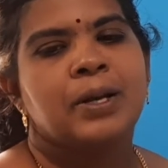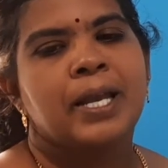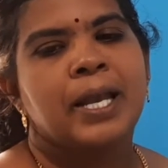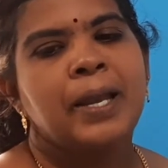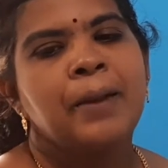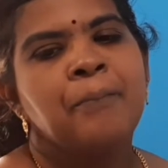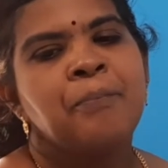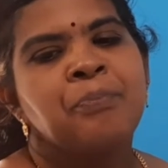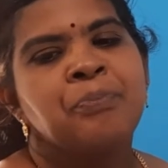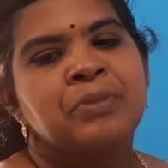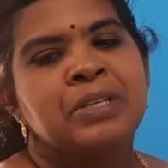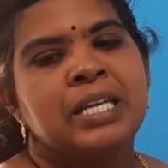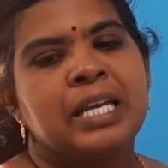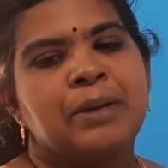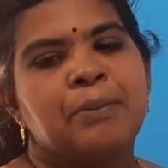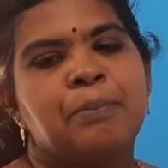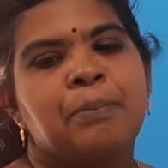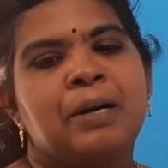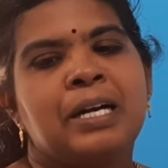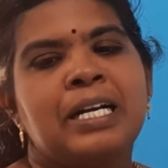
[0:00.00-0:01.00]
Okay,
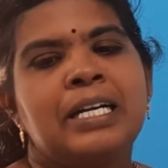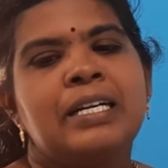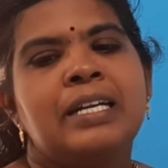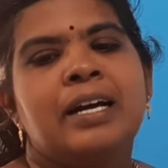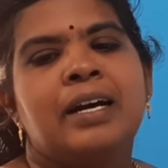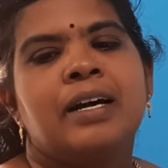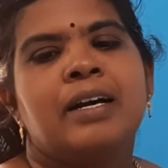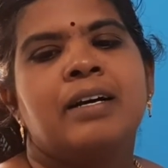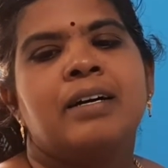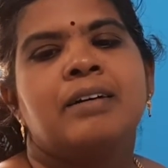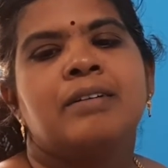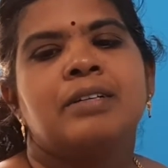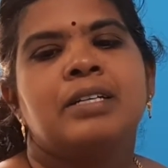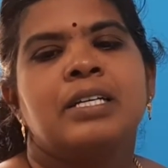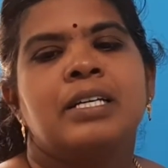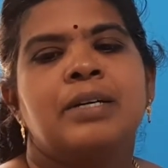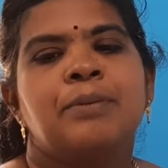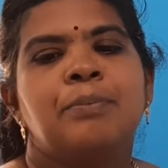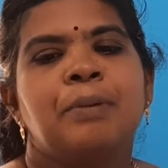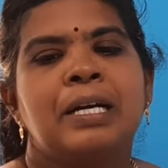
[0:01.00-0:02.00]
a bud
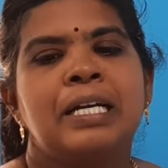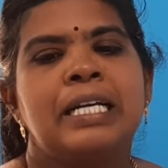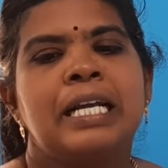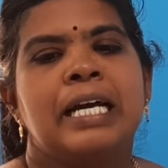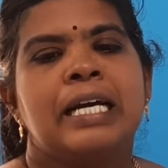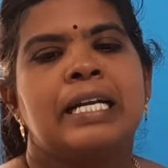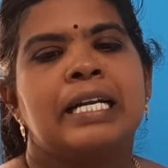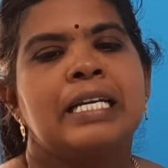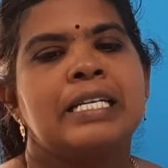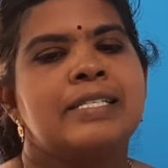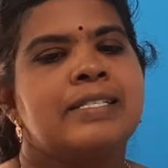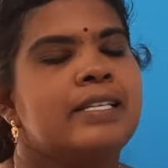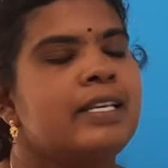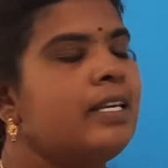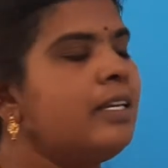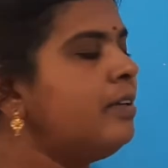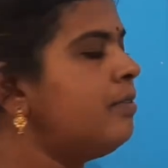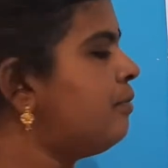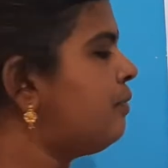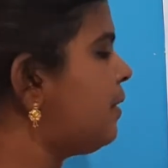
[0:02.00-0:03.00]

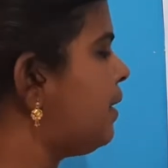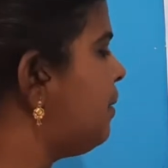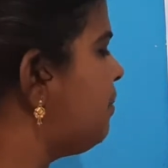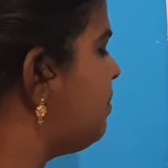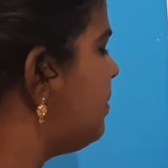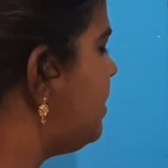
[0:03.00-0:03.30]
arising from